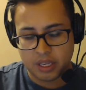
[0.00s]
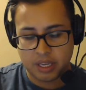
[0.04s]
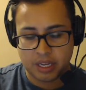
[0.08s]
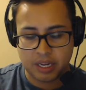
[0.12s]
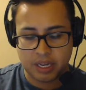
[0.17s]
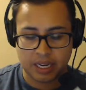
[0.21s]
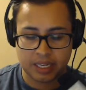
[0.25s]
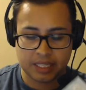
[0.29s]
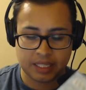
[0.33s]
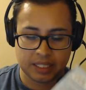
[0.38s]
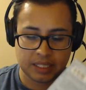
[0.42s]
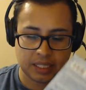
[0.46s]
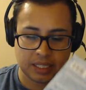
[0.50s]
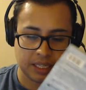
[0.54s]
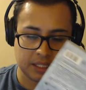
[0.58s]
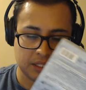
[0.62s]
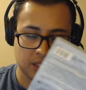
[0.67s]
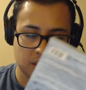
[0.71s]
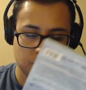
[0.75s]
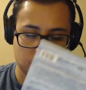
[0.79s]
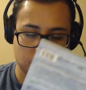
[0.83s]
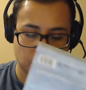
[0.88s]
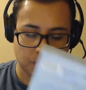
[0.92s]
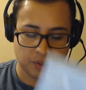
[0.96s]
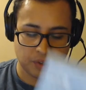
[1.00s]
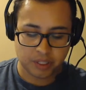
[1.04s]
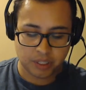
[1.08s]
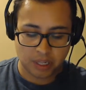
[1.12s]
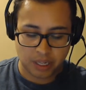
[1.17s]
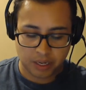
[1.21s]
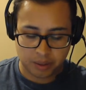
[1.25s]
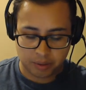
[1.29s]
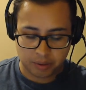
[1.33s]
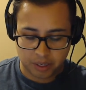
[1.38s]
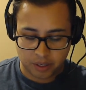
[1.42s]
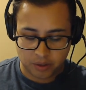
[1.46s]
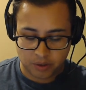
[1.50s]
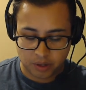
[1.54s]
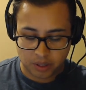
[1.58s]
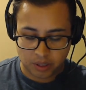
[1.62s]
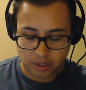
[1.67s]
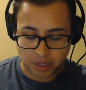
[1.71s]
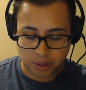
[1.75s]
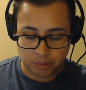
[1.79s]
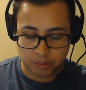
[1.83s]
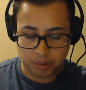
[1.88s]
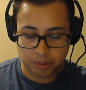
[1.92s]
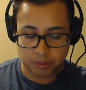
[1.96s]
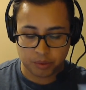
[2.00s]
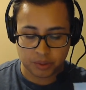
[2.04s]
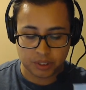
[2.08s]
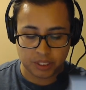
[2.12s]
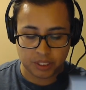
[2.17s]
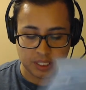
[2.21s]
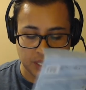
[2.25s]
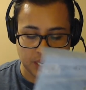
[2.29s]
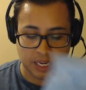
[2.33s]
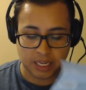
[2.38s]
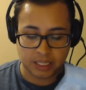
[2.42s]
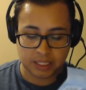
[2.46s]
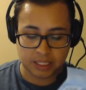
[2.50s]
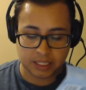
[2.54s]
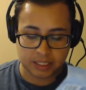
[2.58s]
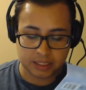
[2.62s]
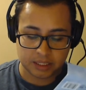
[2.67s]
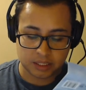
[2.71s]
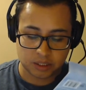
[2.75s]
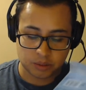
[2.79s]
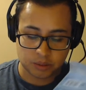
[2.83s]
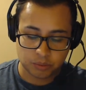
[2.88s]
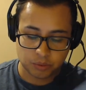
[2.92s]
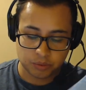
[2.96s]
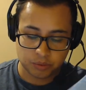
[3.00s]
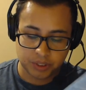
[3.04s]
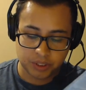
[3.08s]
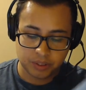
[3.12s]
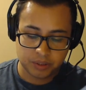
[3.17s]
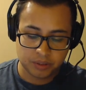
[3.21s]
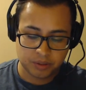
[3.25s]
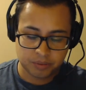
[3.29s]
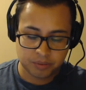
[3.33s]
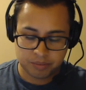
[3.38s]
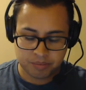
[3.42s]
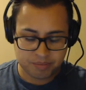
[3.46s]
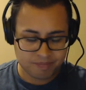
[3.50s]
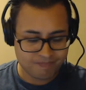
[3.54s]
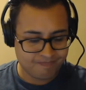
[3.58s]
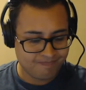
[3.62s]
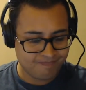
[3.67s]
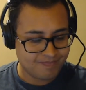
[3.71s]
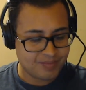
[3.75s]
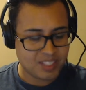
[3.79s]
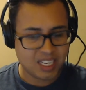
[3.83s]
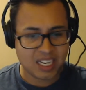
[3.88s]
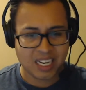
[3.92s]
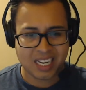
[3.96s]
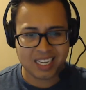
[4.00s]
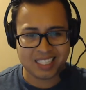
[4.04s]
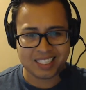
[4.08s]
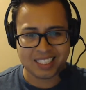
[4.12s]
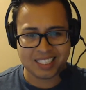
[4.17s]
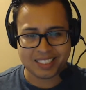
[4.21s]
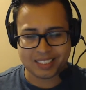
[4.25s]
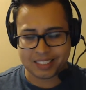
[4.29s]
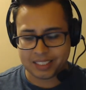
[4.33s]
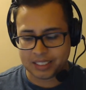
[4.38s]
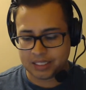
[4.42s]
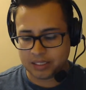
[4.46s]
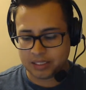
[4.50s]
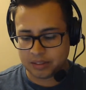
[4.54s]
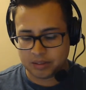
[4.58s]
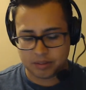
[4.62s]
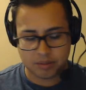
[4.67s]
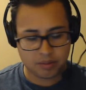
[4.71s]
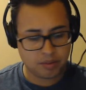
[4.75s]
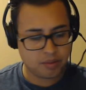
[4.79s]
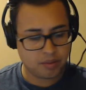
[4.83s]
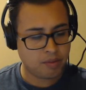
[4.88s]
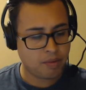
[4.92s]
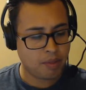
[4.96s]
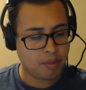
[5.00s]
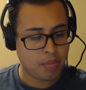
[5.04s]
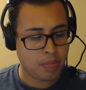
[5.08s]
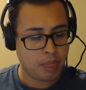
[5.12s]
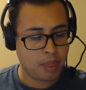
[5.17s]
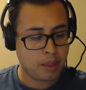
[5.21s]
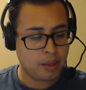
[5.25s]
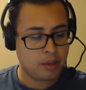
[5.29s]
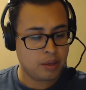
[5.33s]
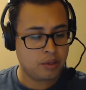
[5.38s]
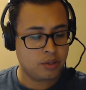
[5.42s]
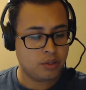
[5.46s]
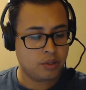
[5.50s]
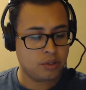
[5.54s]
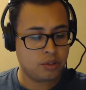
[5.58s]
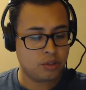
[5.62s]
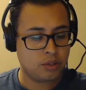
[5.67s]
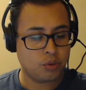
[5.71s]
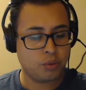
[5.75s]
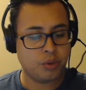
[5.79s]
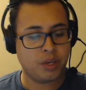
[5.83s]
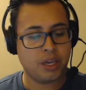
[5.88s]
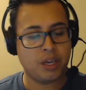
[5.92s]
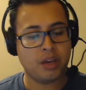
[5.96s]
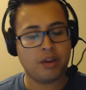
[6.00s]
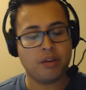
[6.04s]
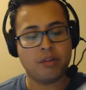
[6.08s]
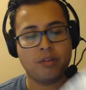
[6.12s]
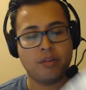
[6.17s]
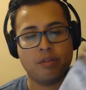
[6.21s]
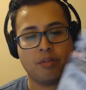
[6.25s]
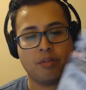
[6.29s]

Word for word: I did like this movie a lot. I know a lot of people did not like this movie. I liked it. So we have